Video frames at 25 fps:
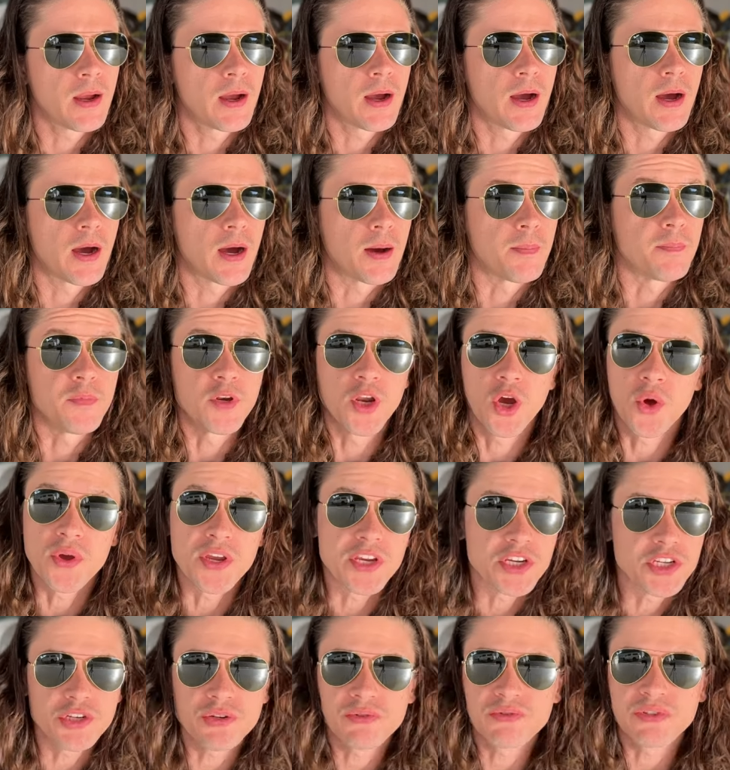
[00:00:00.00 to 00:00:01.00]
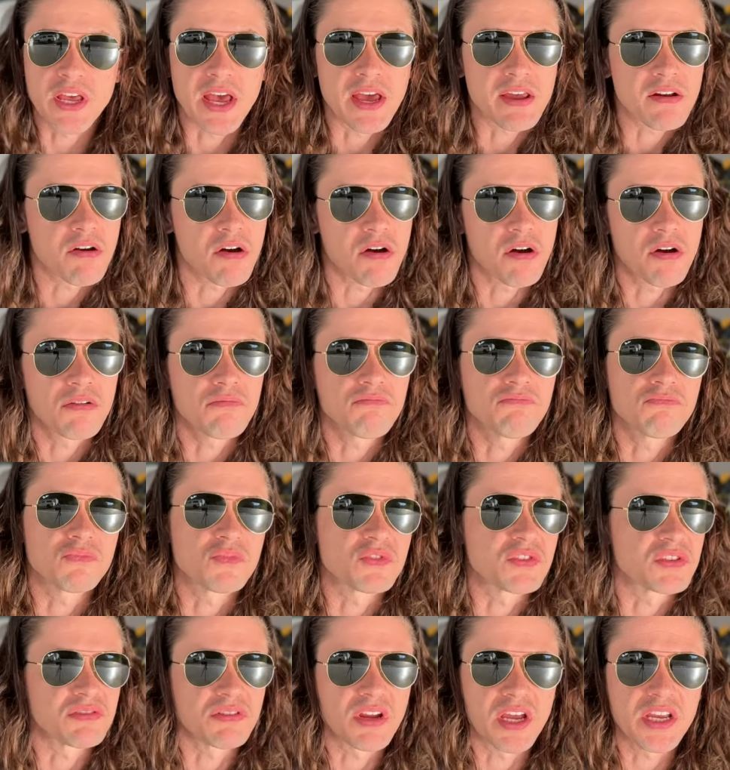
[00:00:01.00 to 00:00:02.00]
No issues at all. It
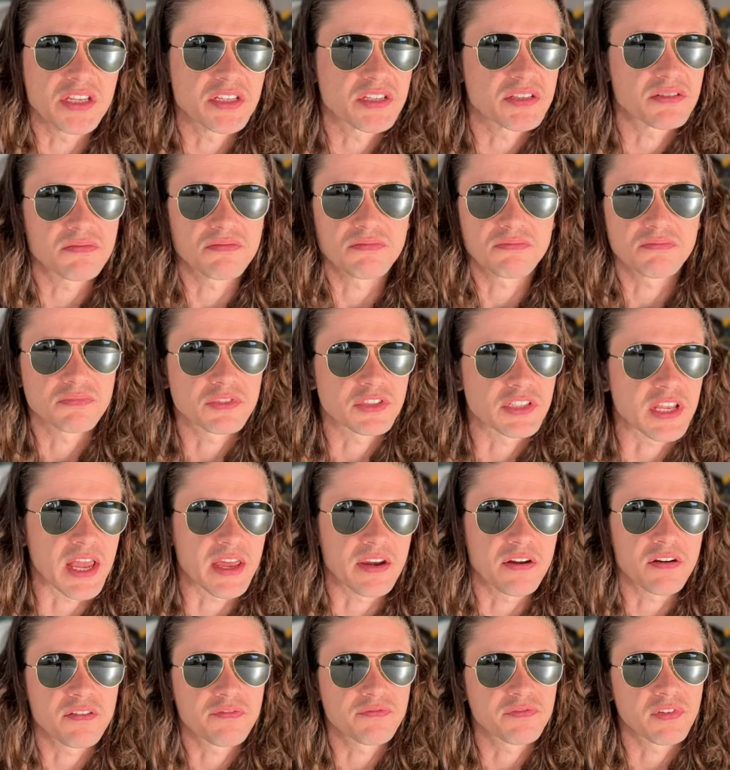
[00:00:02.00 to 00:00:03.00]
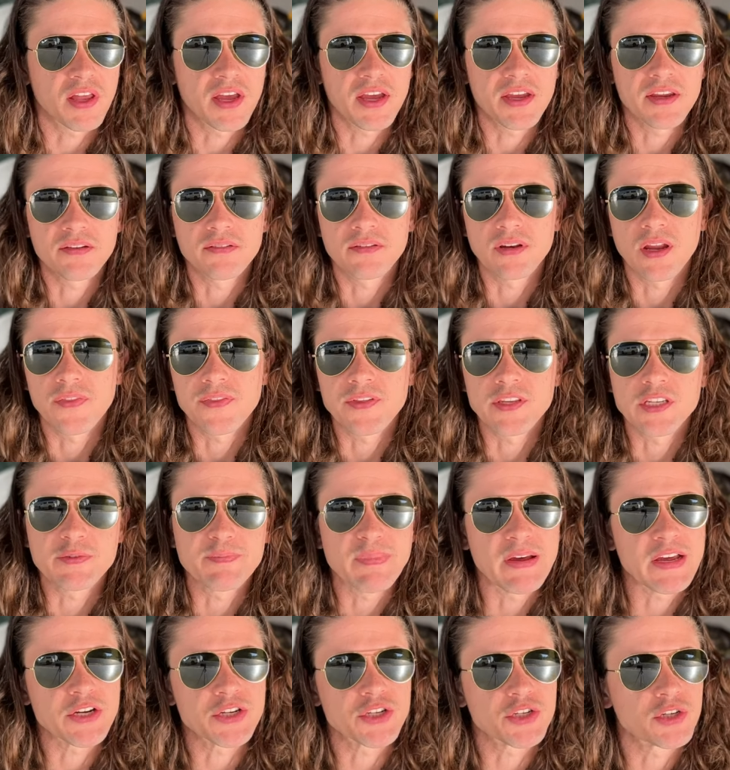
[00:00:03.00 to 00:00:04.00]
was a nice standard flight, nothing
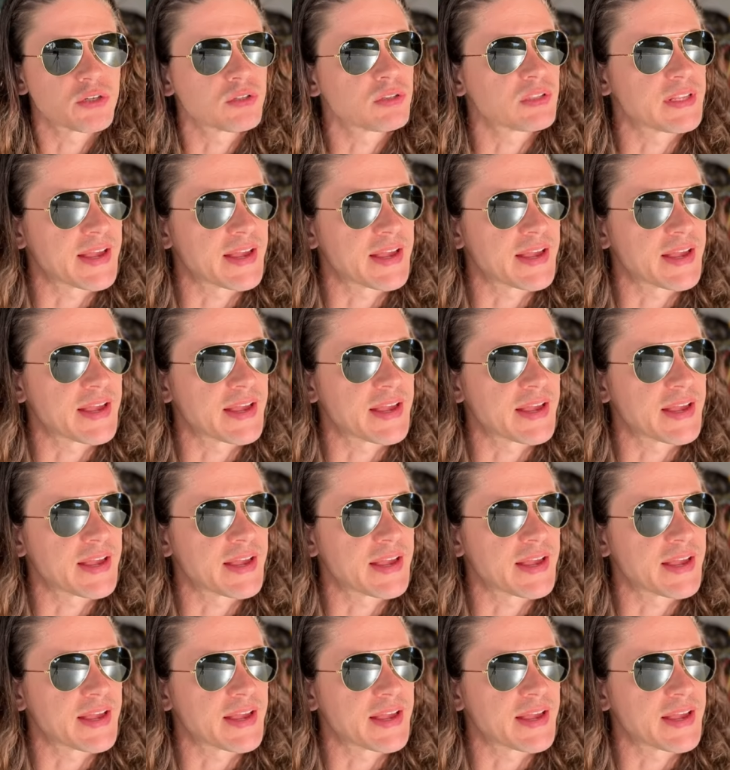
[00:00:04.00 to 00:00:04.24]
special.